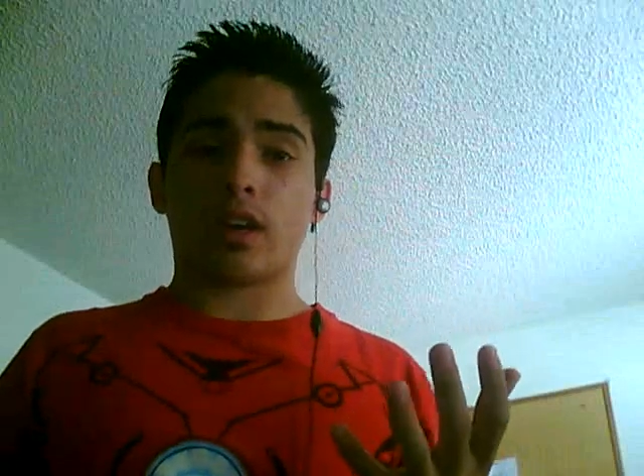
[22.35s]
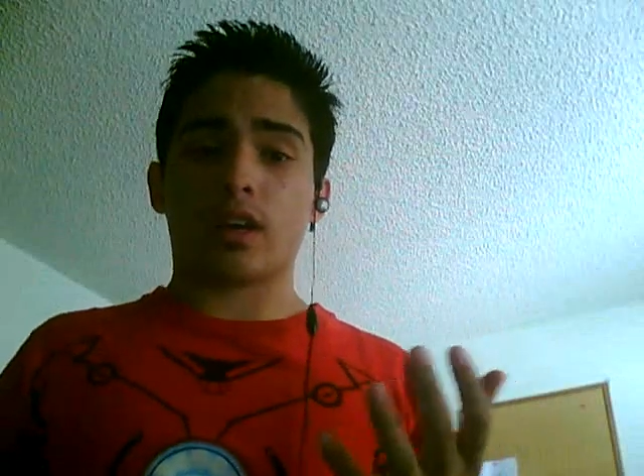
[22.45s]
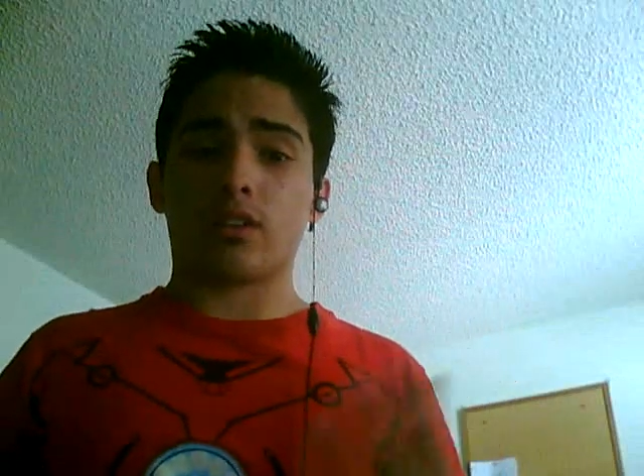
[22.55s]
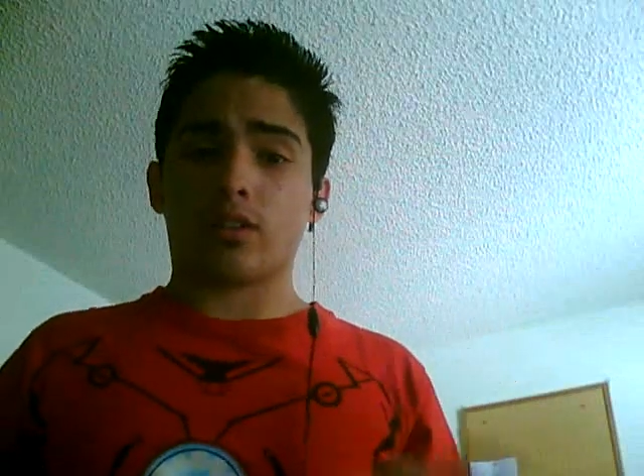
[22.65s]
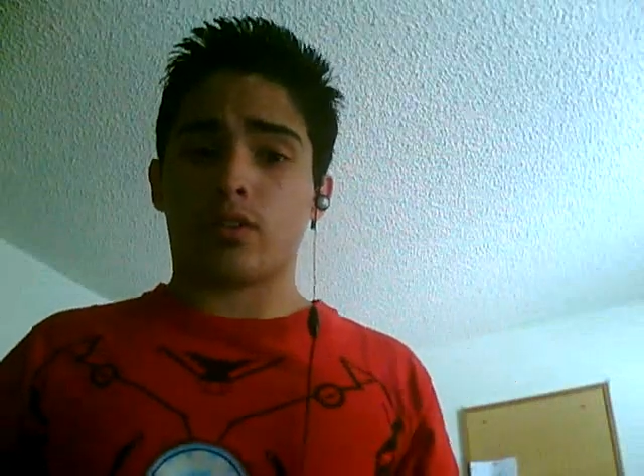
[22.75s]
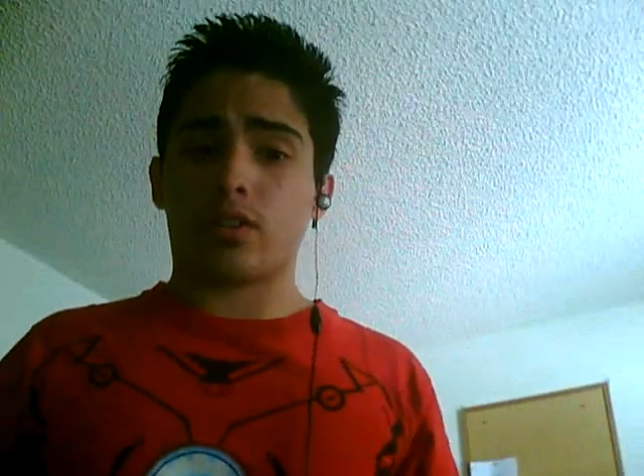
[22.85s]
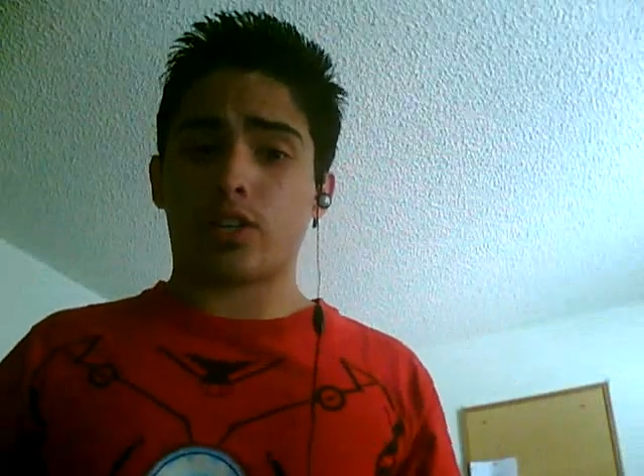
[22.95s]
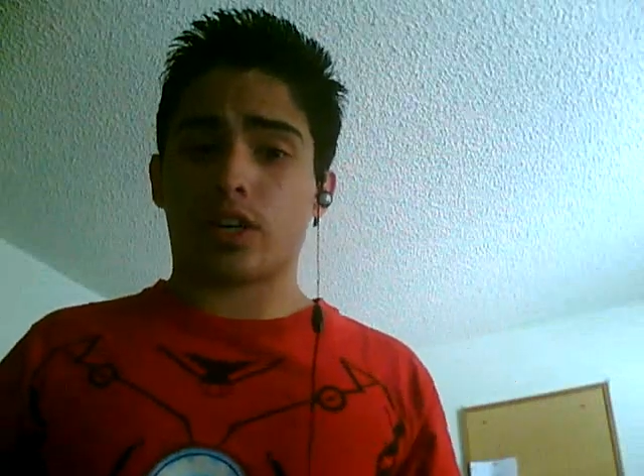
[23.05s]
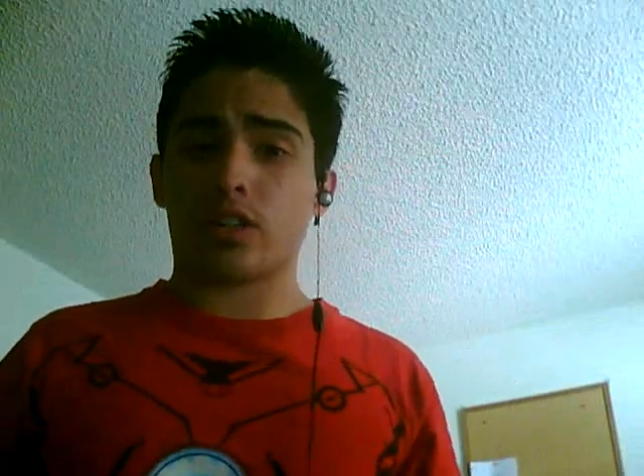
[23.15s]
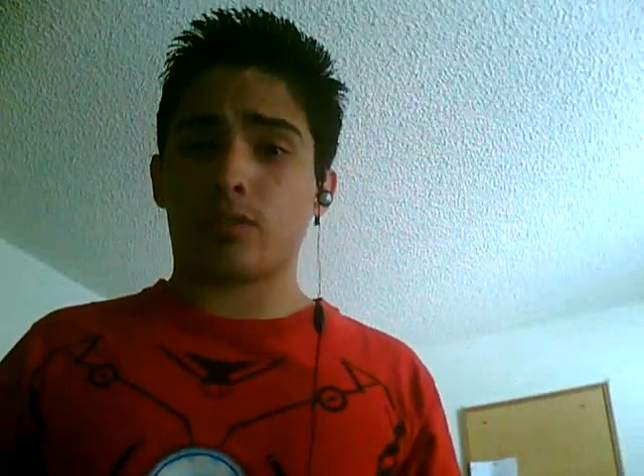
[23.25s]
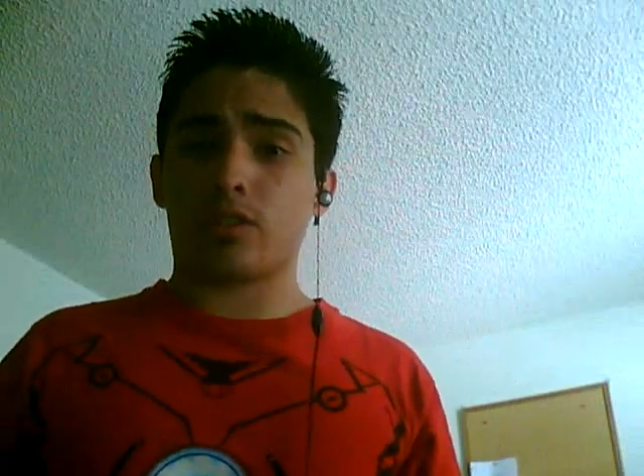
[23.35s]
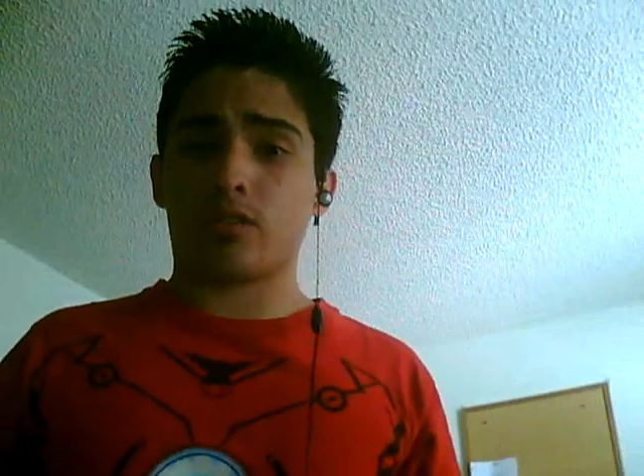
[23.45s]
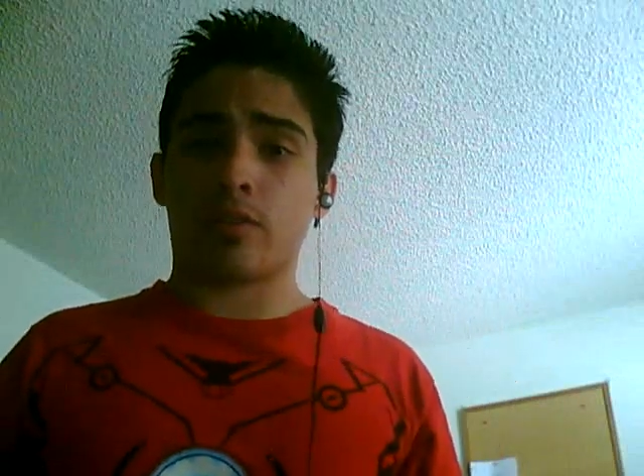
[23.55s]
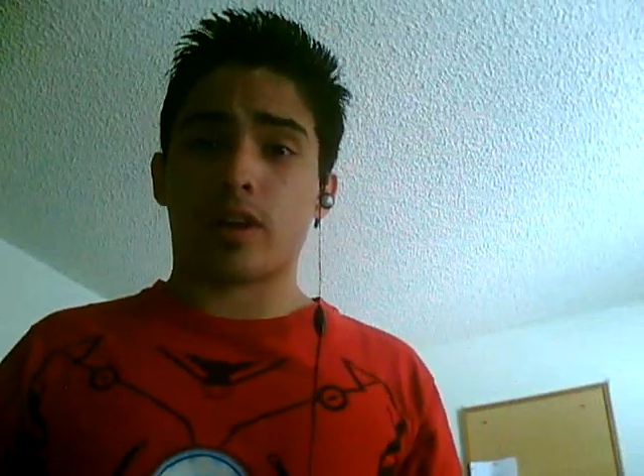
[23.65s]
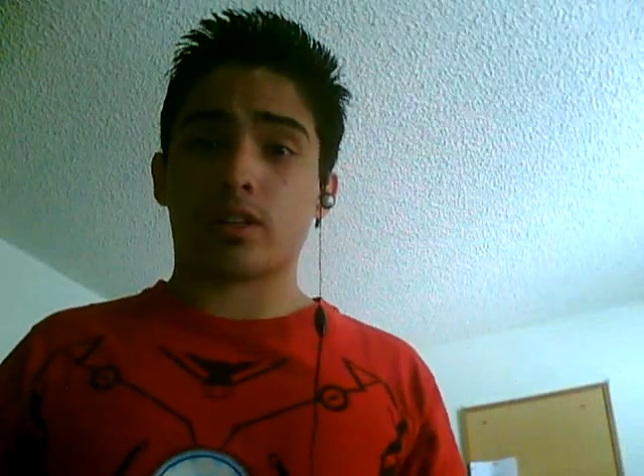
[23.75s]
And, you know, he challenged me
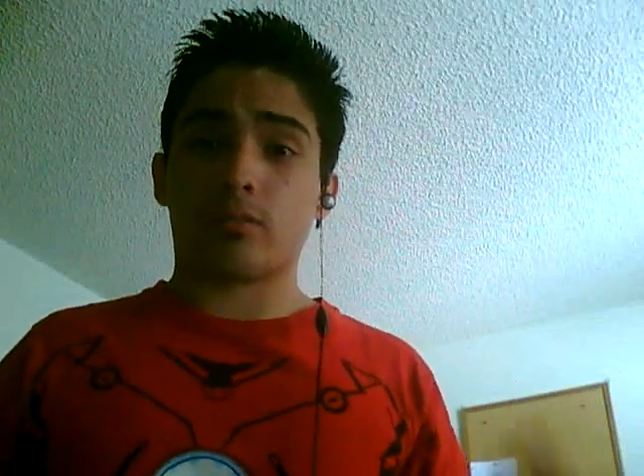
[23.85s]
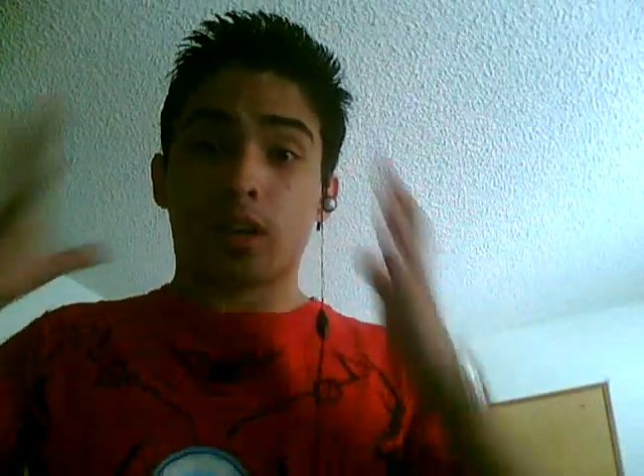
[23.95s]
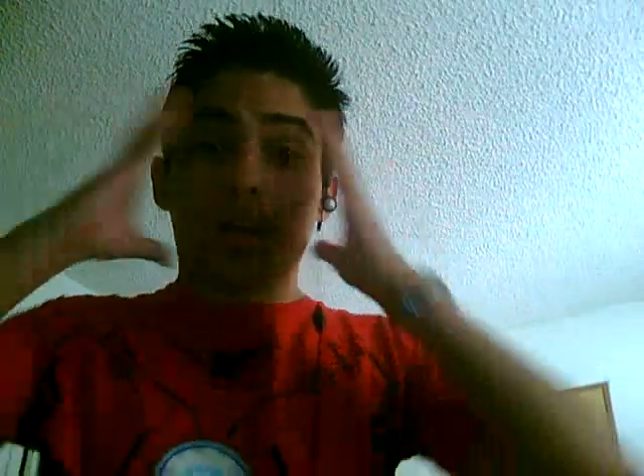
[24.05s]
to a match. And I'm